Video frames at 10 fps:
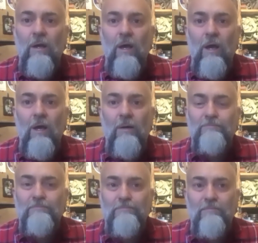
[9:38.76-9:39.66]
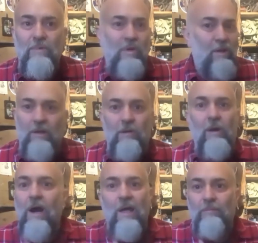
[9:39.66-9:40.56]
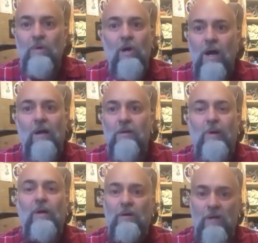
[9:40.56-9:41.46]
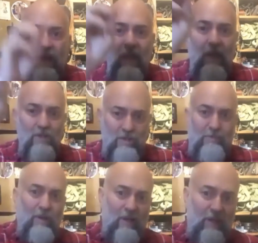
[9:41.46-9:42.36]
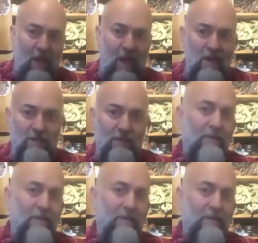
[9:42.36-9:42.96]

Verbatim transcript: That, you know, I am not Harry Potter and I can't just put it in their head. You